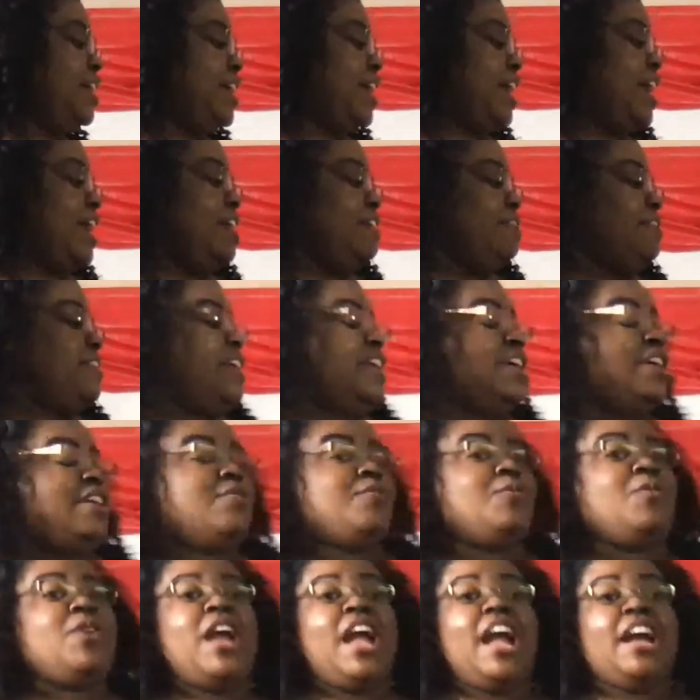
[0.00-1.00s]
And then
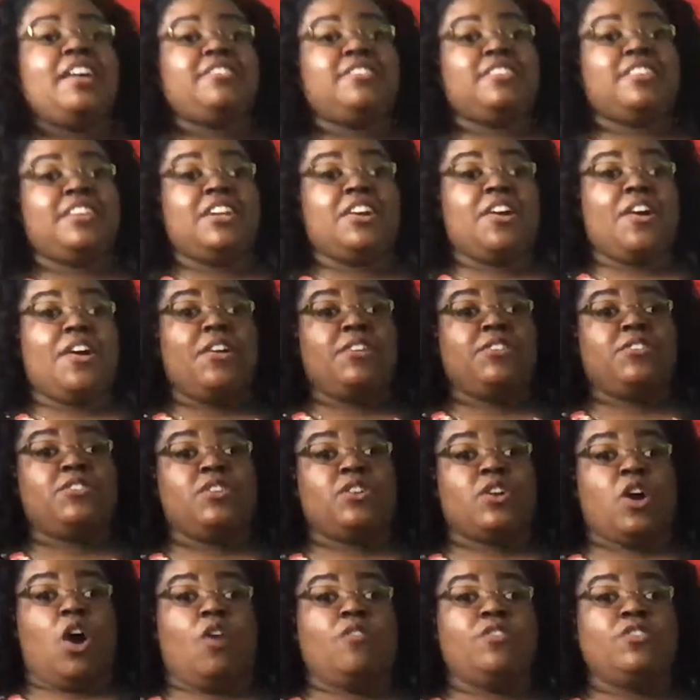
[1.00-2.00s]
we're actually going to
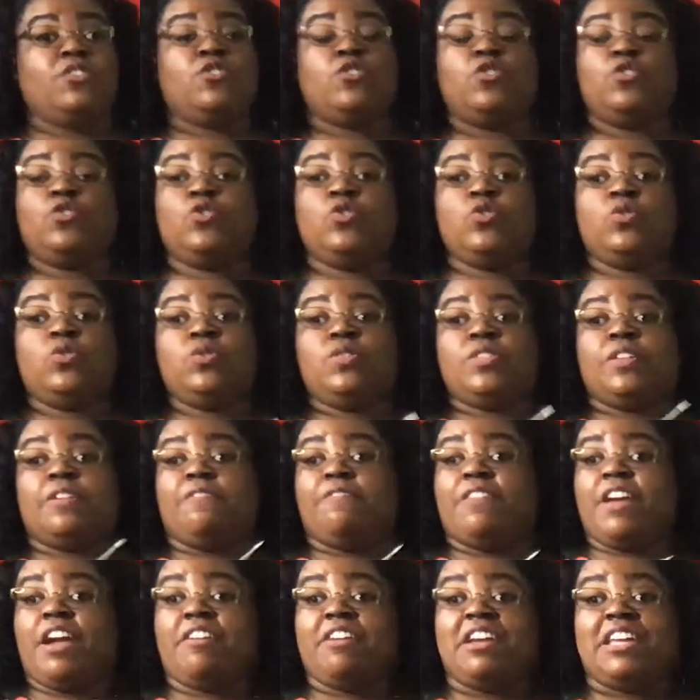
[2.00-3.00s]
go into the
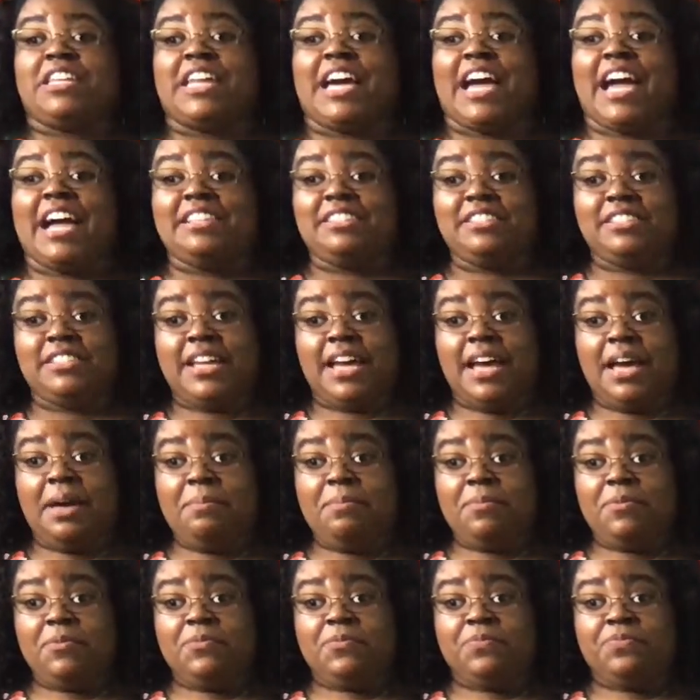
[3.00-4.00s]
very last step.
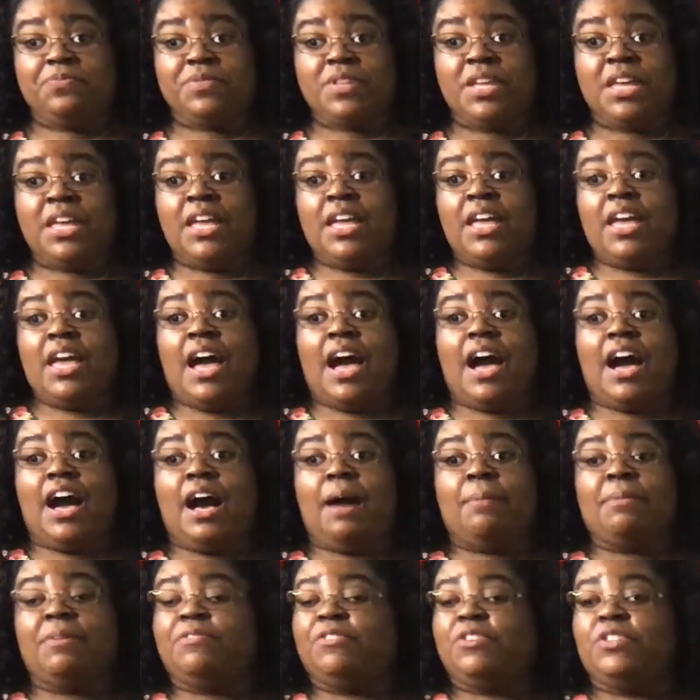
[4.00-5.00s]

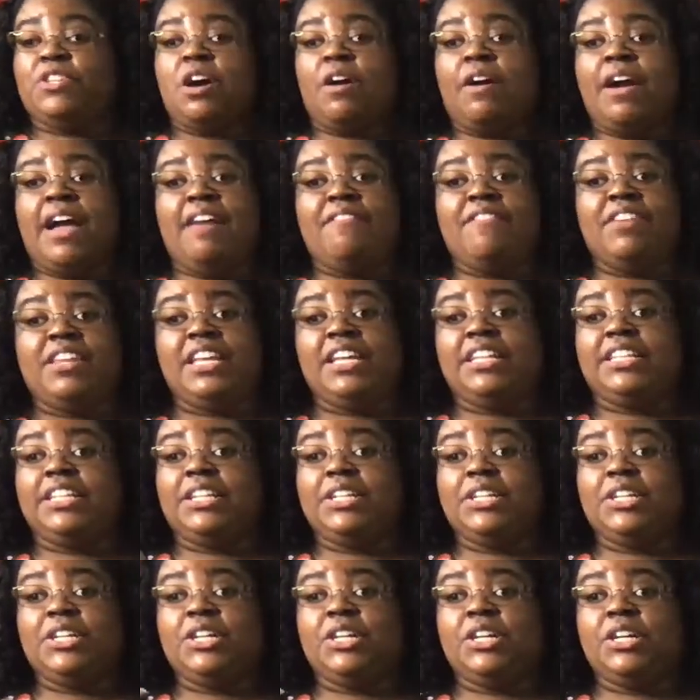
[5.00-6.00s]
Um, if you don't have any
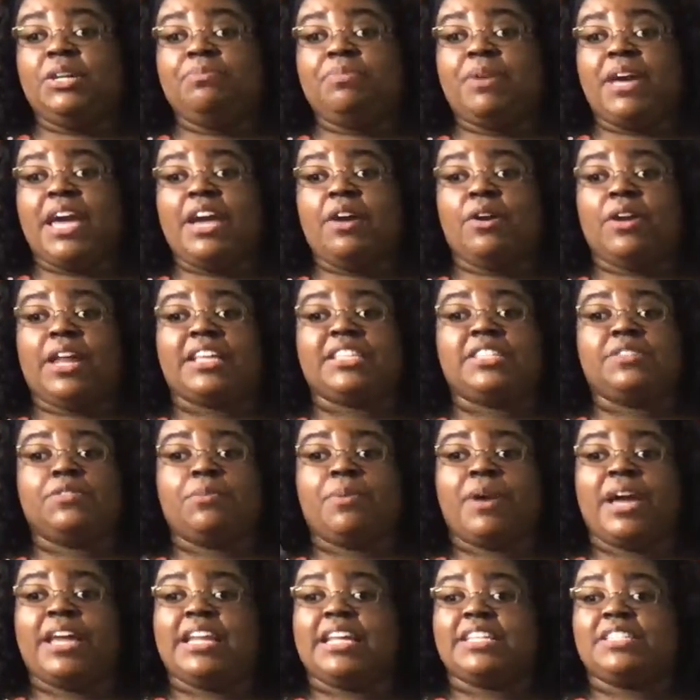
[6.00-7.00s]
glitter paint or like silver
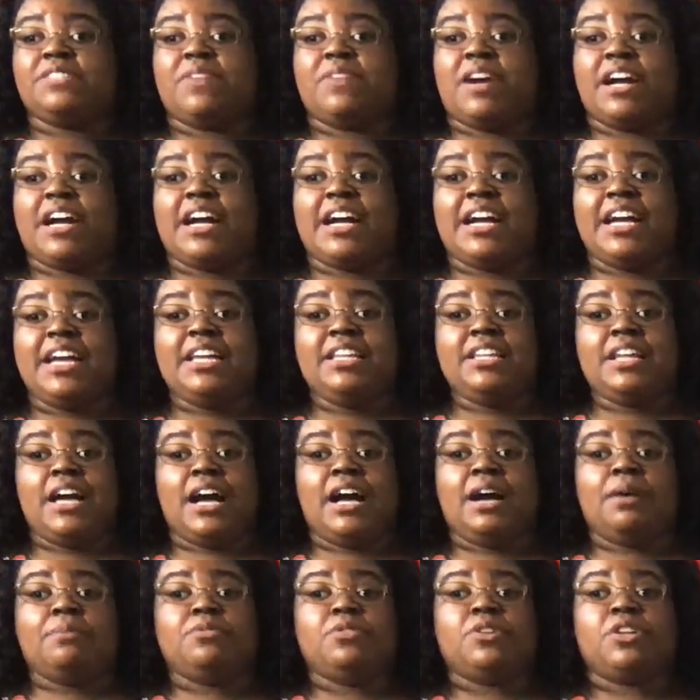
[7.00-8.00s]
paint, that's fine.
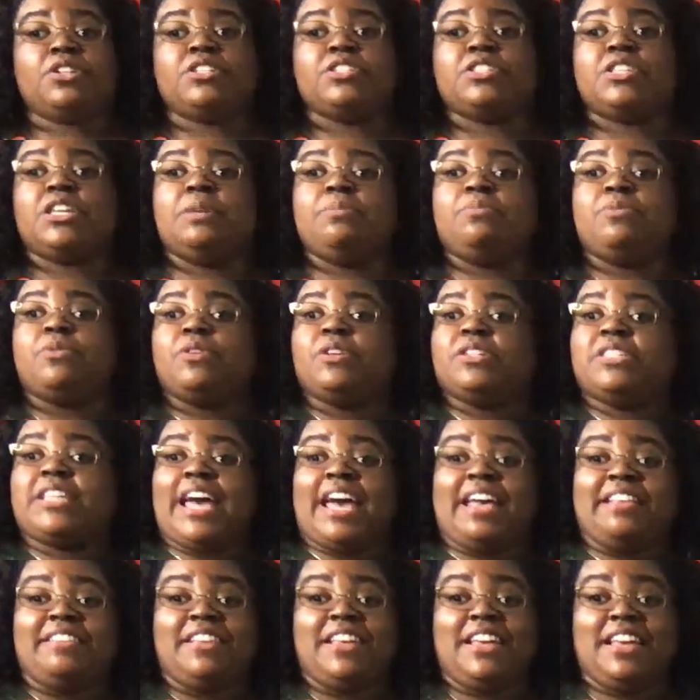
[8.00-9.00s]
Um, you can just keep yours
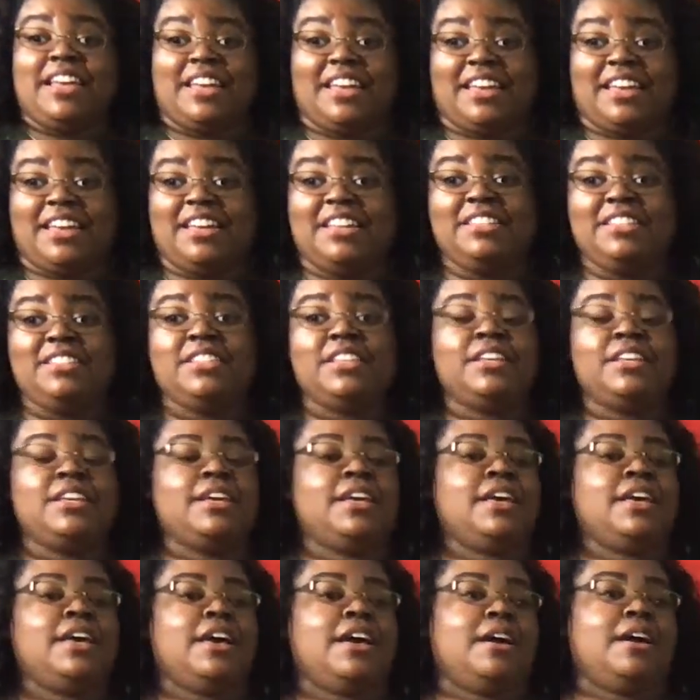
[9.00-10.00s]
as is.
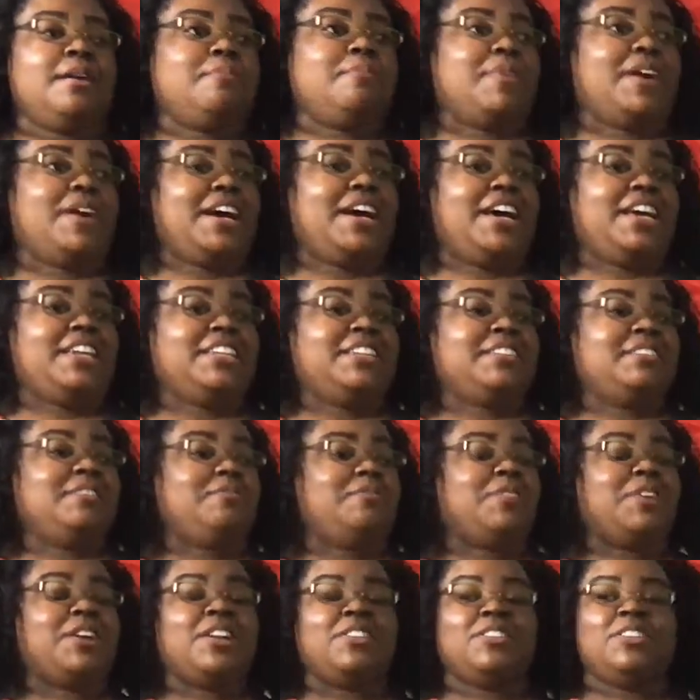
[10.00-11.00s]
But
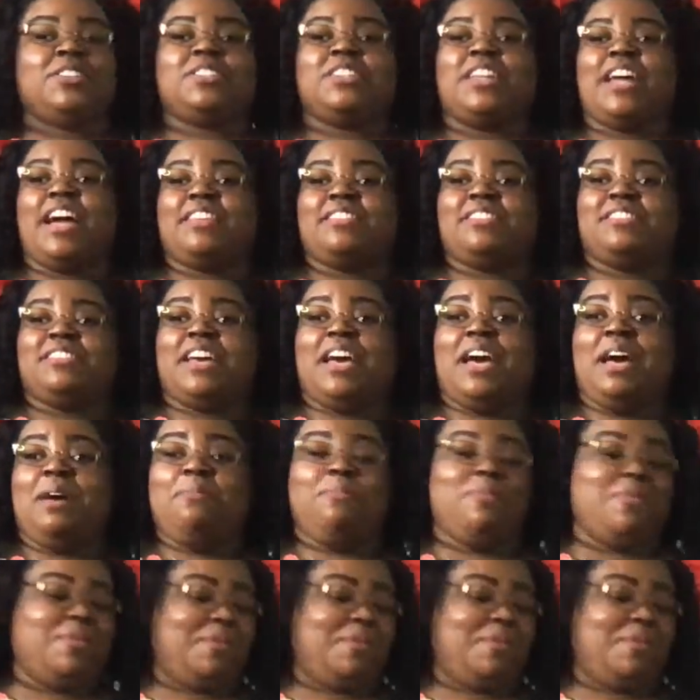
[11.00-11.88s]
we're going to this last step.